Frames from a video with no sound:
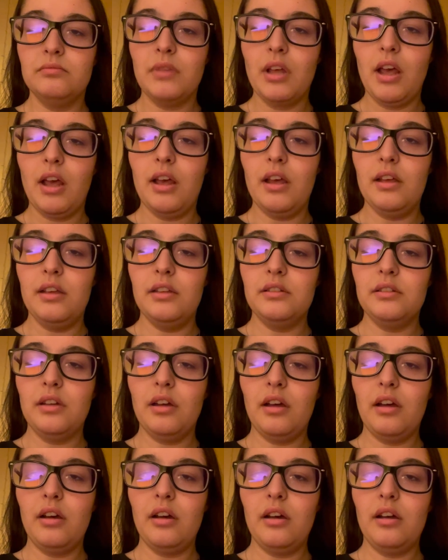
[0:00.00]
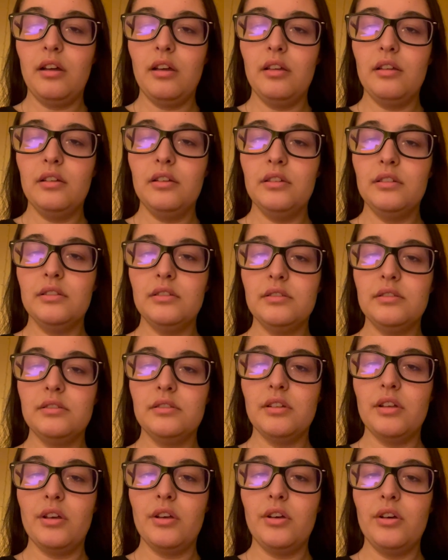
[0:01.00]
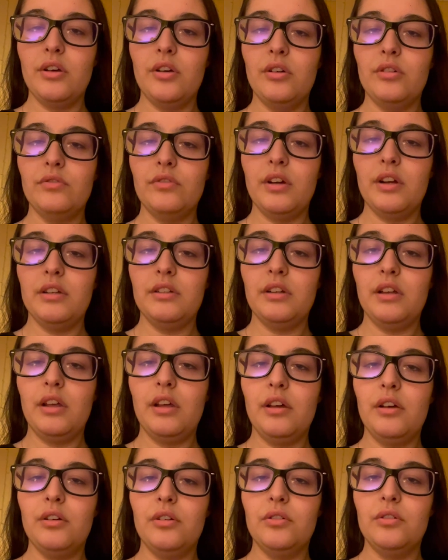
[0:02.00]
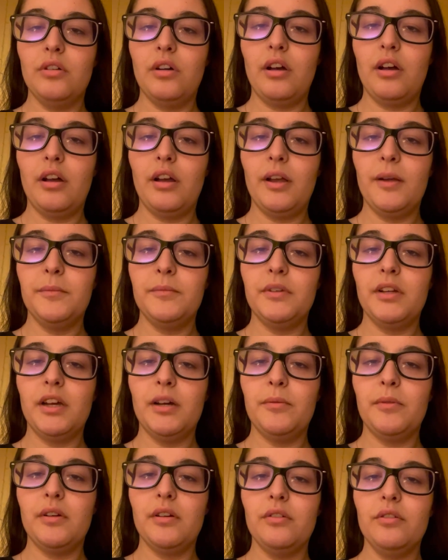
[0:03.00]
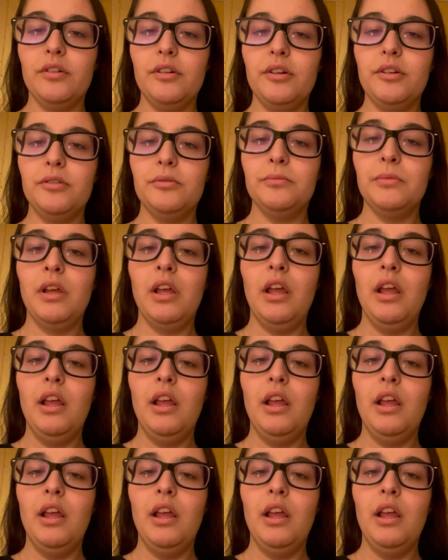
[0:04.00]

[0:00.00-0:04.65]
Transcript: Hey guys, so right now I'm now in my room.